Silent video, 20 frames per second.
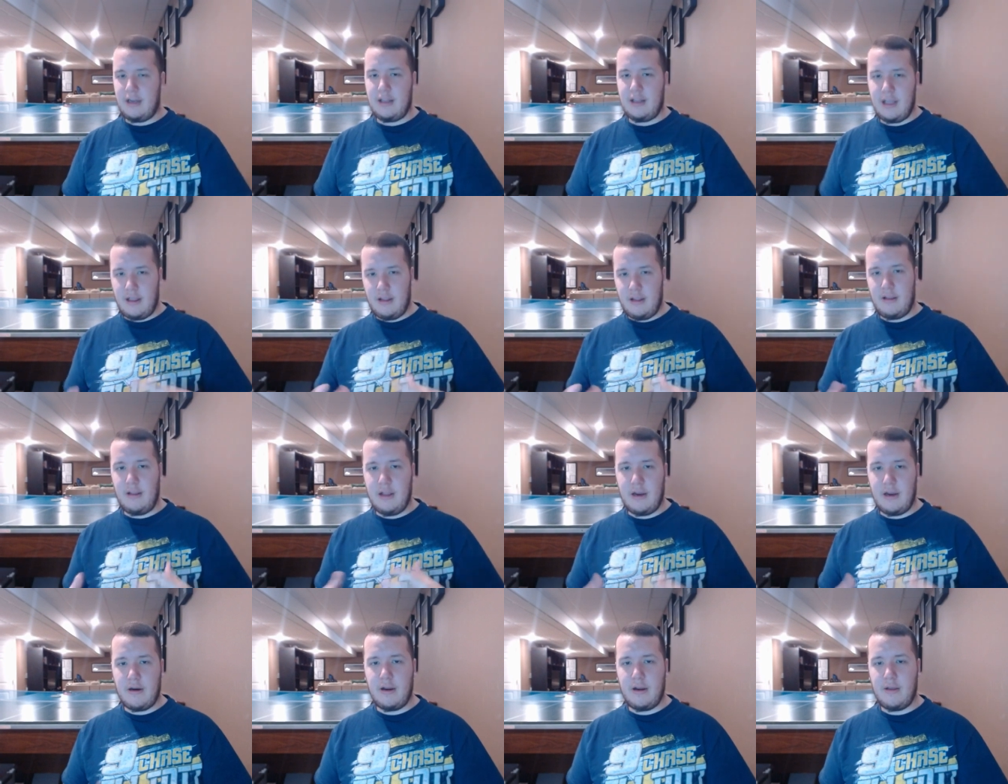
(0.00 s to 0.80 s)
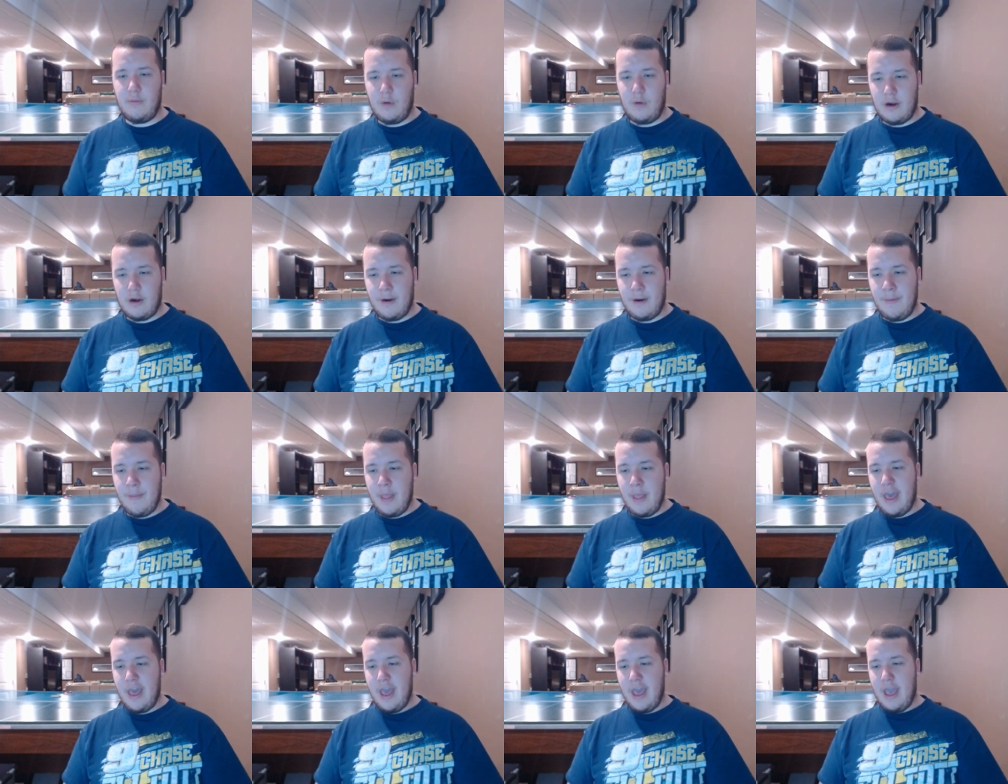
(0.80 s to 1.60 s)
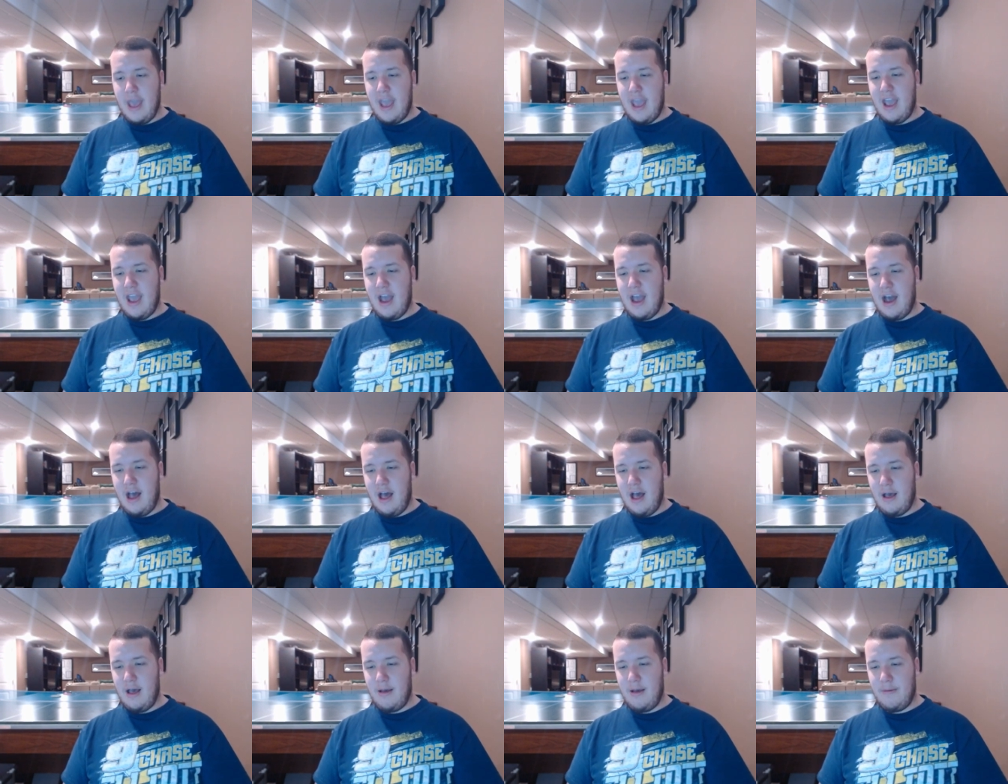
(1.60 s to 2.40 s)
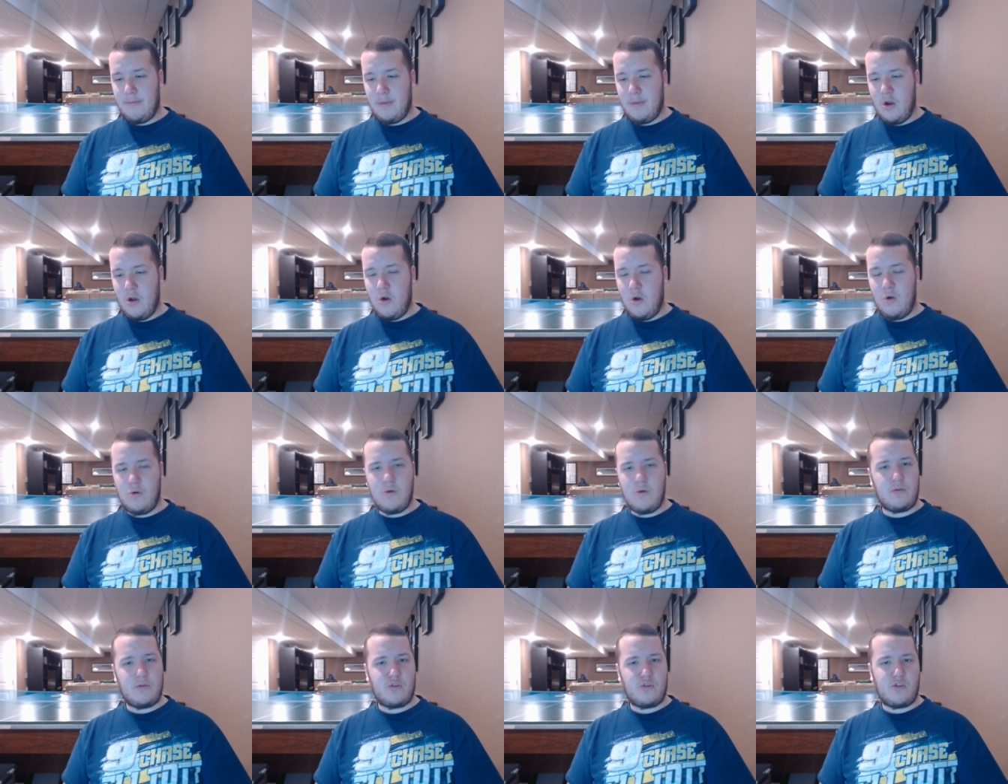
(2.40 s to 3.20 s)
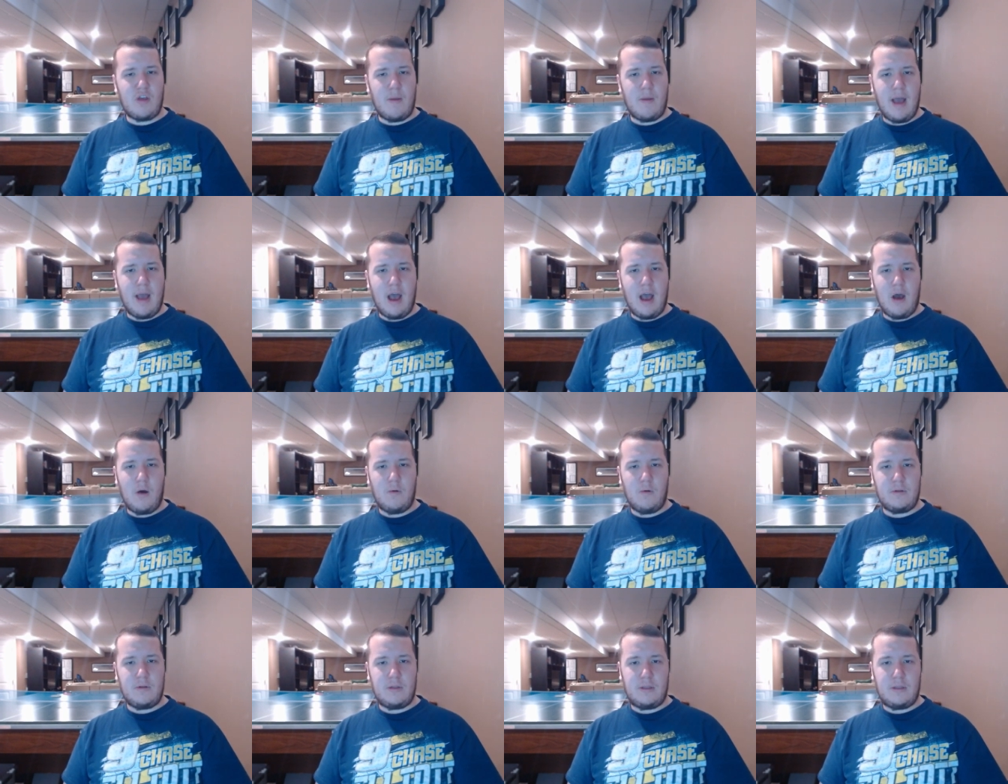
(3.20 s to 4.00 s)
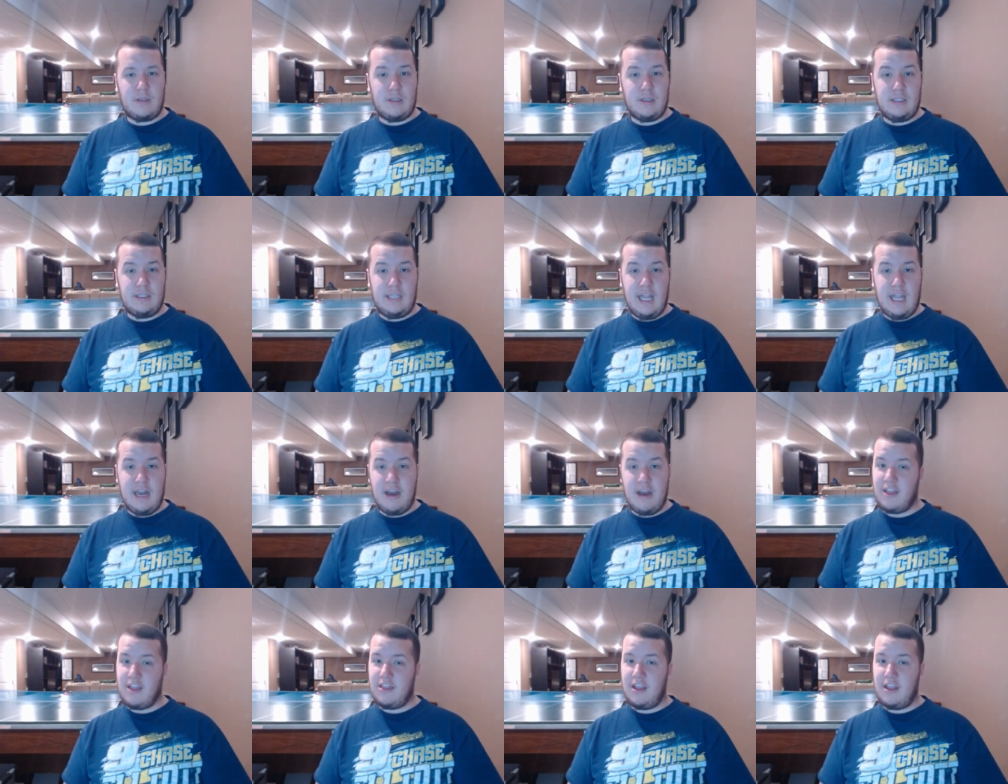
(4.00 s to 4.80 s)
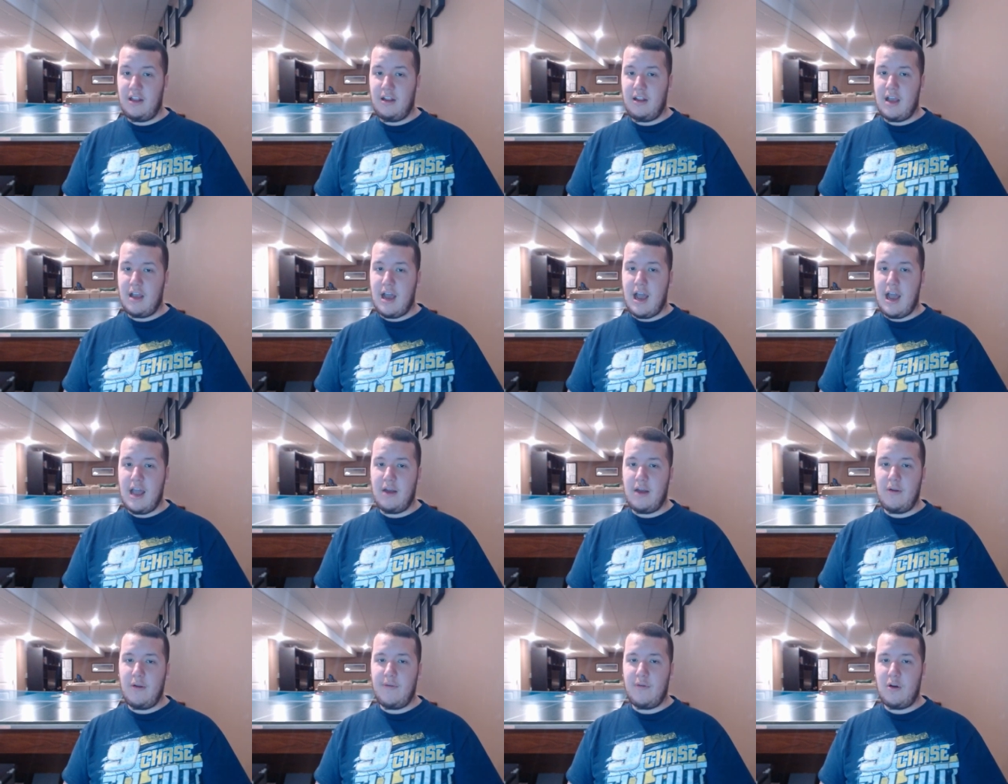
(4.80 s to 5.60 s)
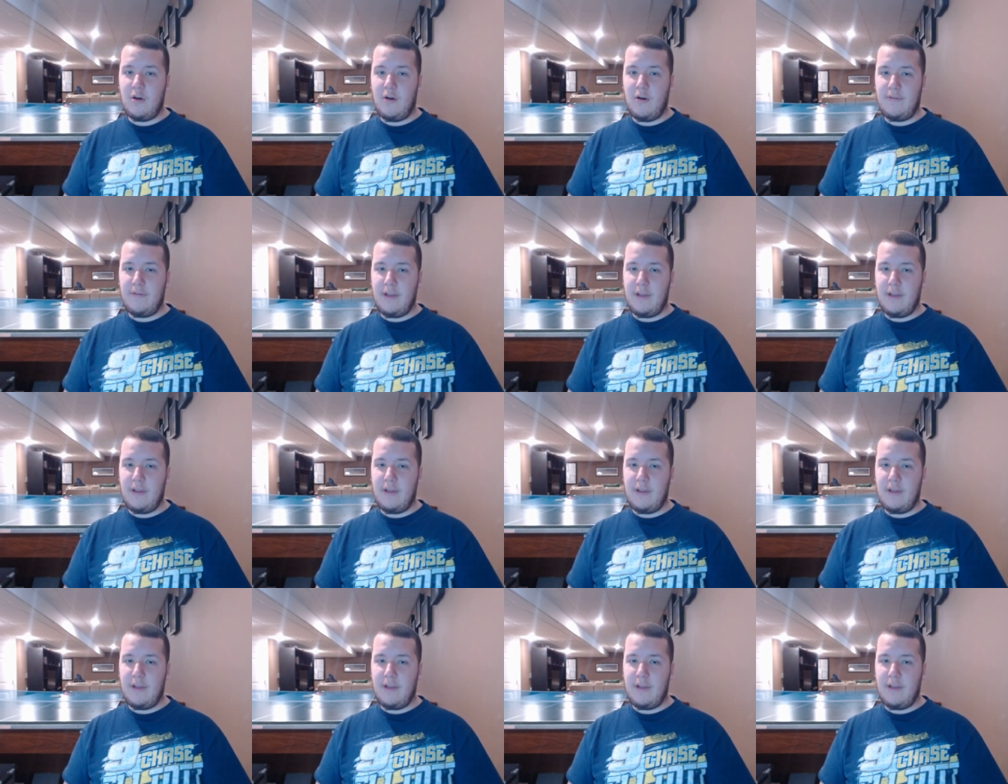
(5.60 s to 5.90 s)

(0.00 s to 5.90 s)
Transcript: of that little area of water, um, who somehow did nothing. I don't even know if